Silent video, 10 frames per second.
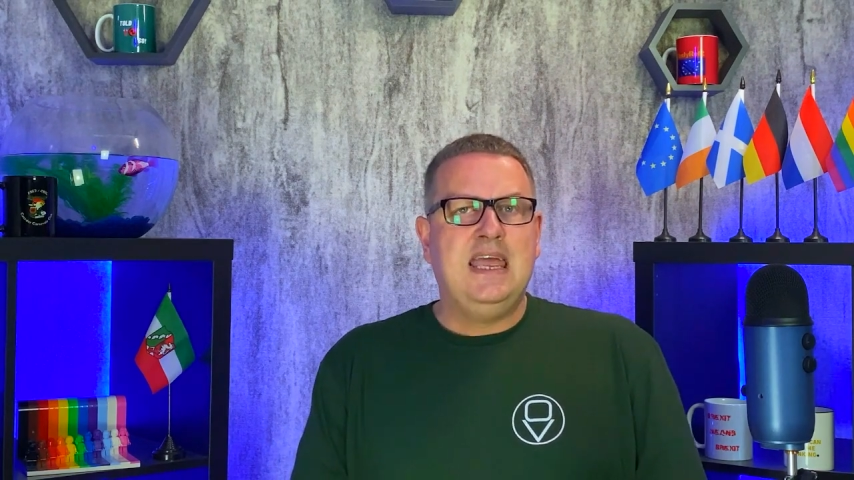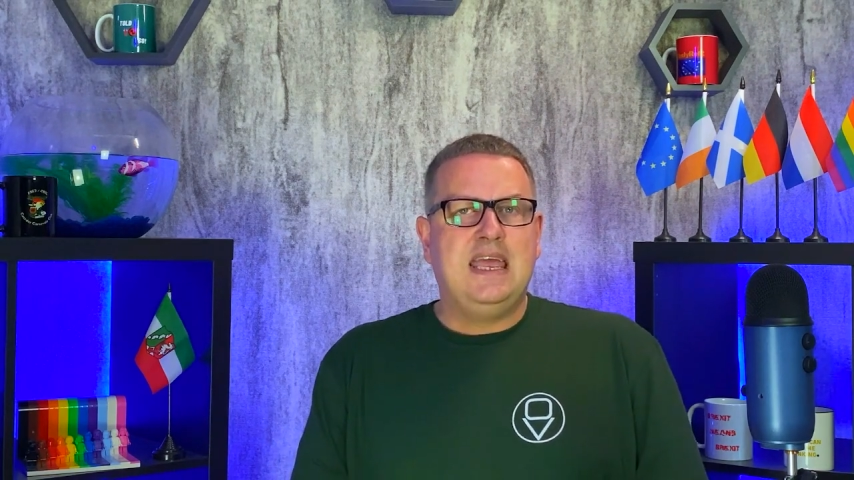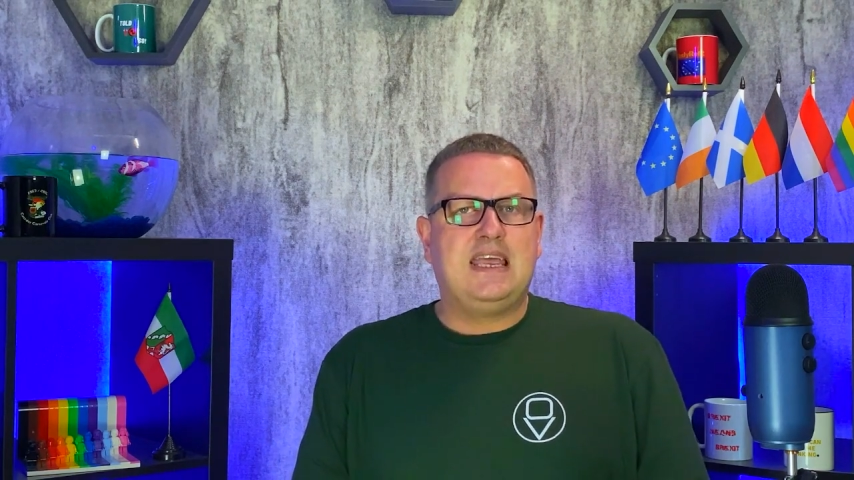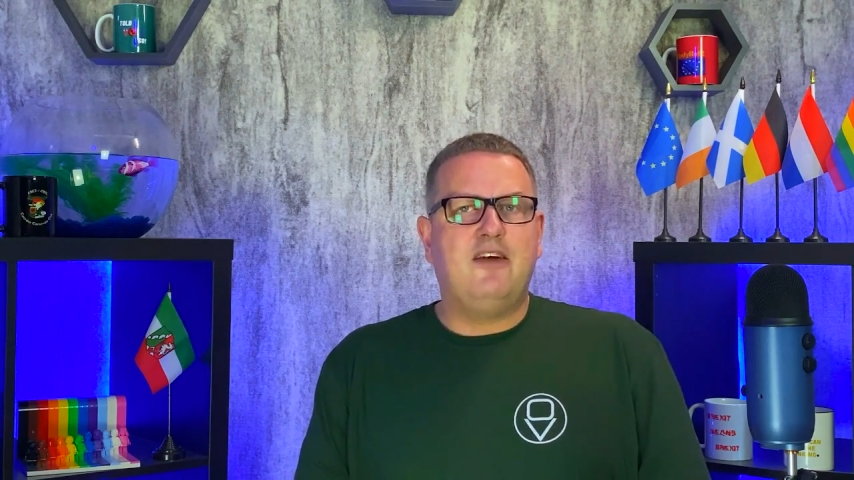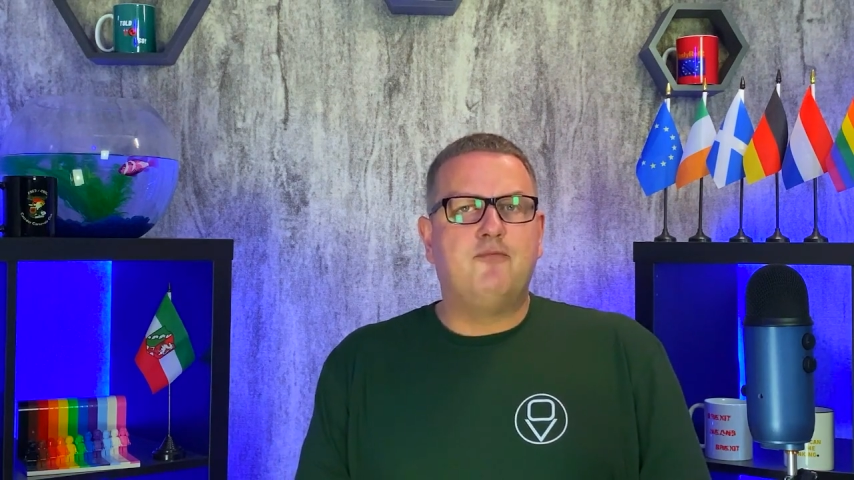
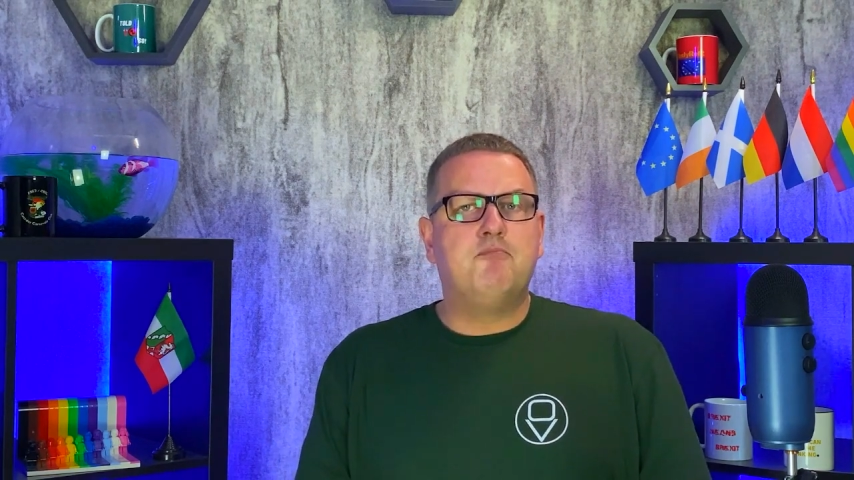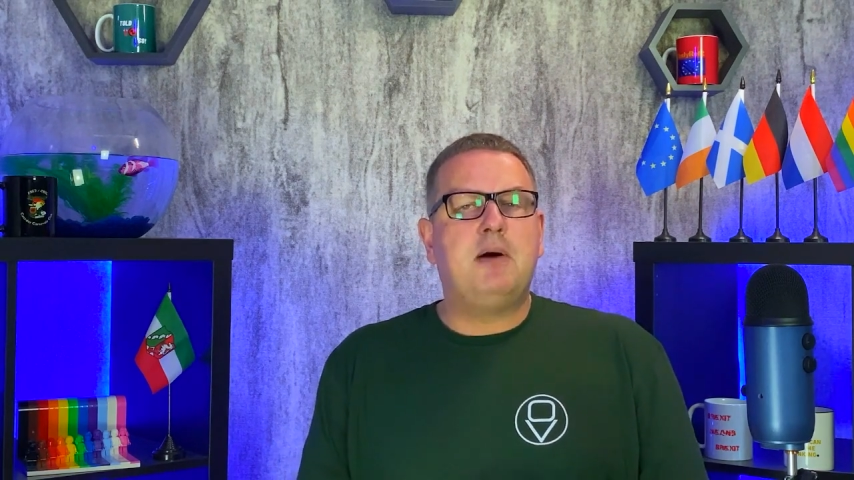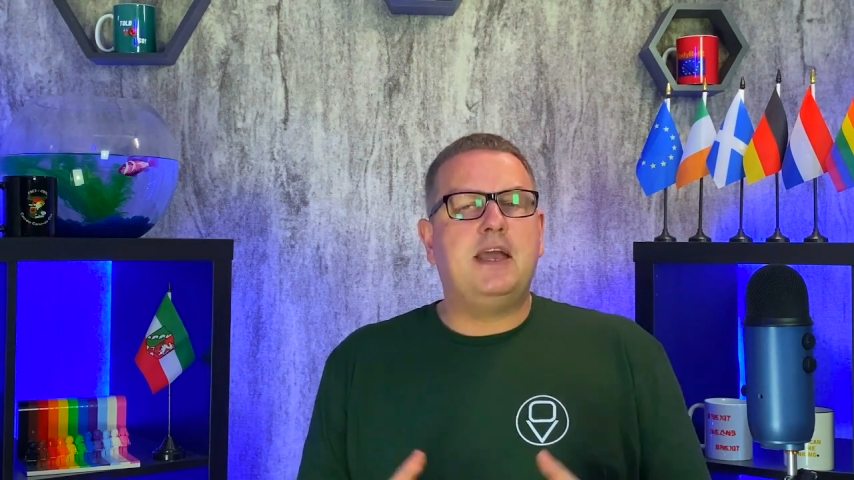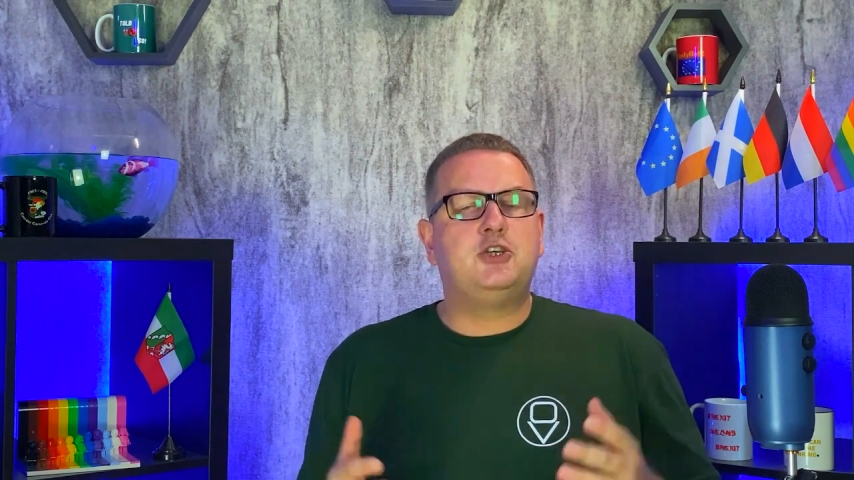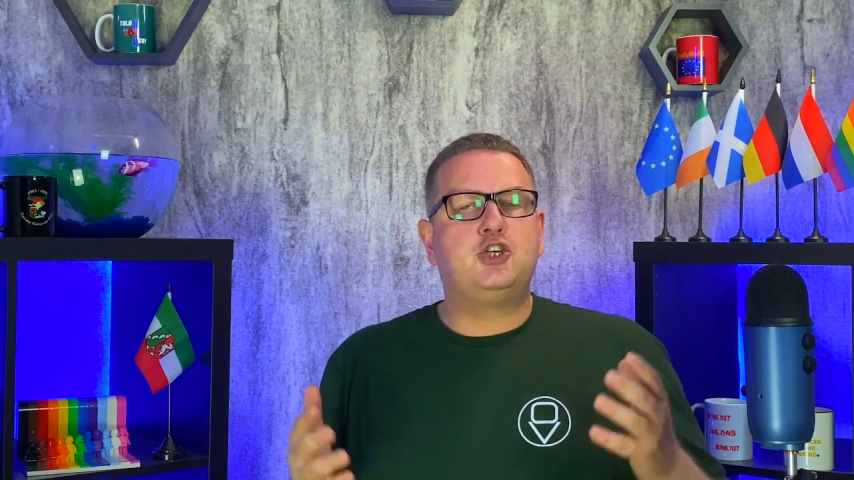given
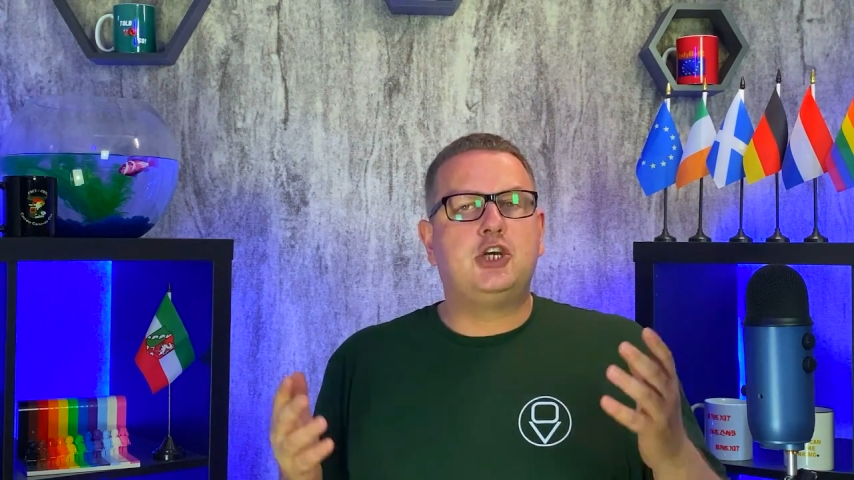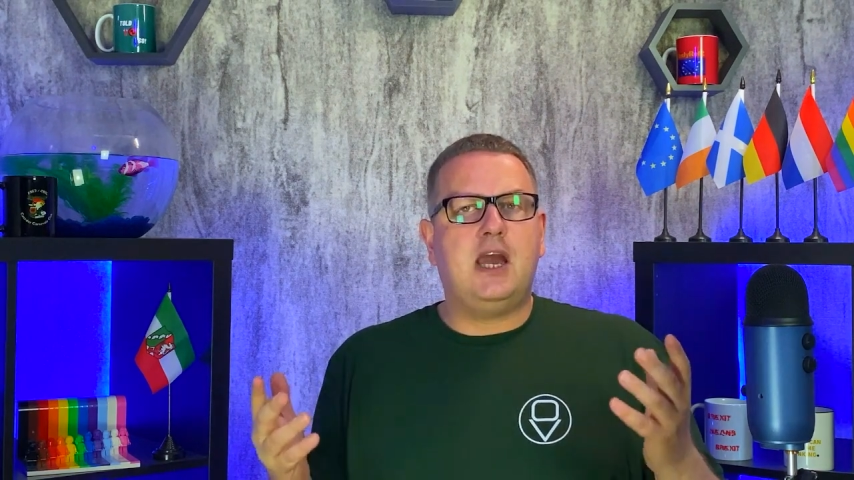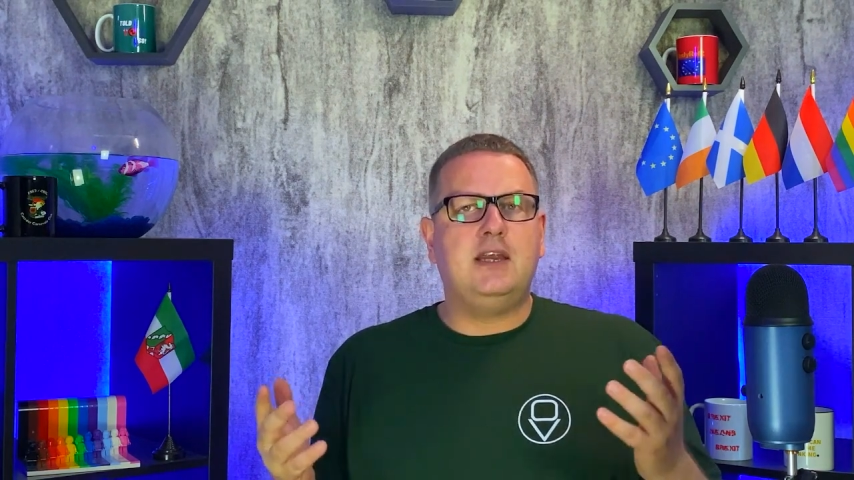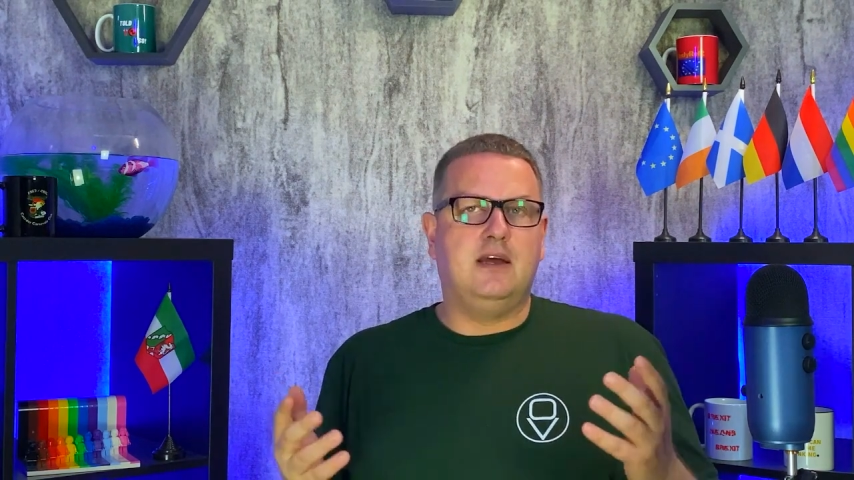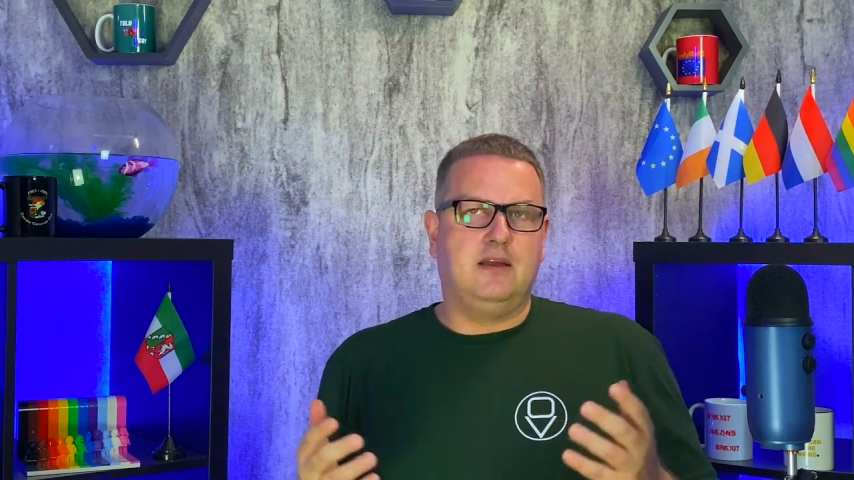by
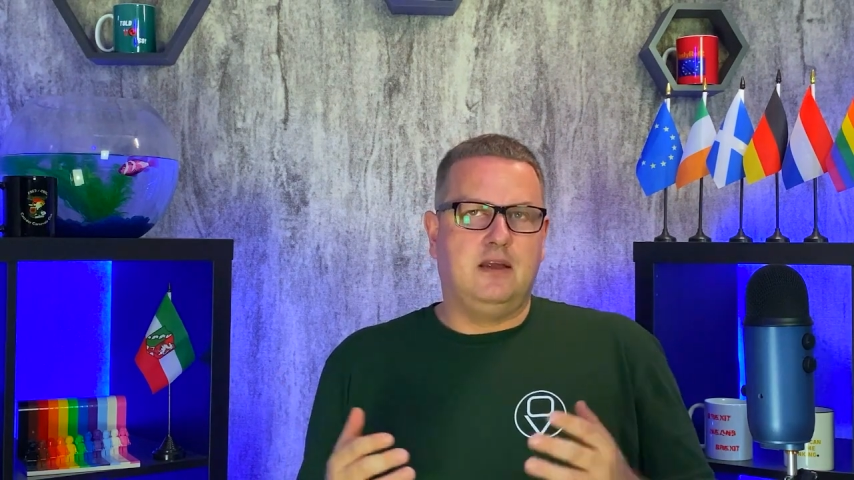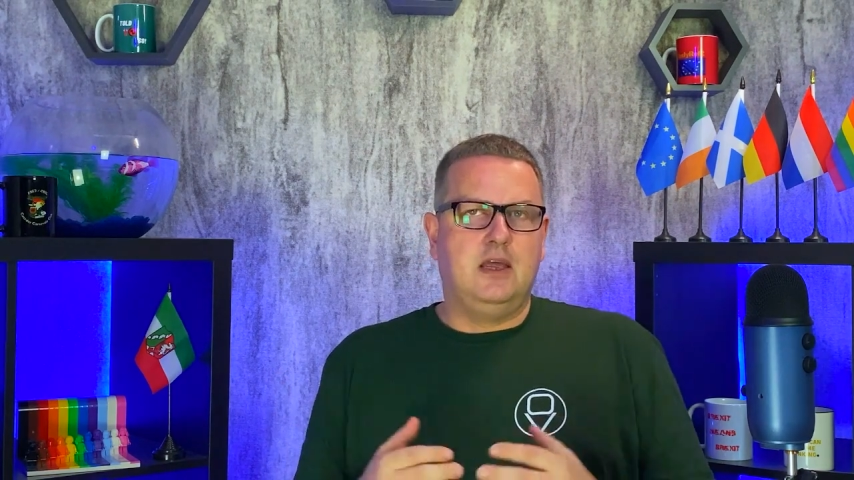China